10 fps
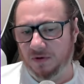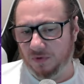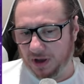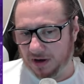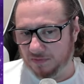
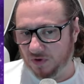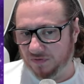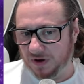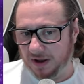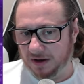We got to
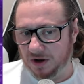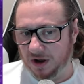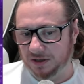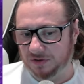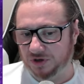move like
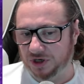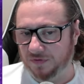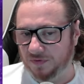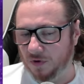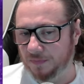knight to
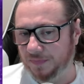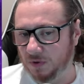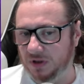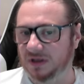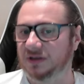g4.
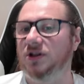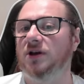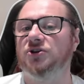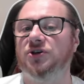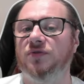What does
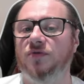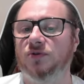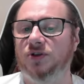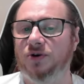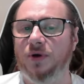knight
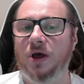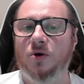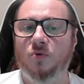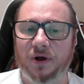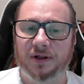g4 do?
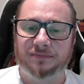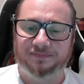Well,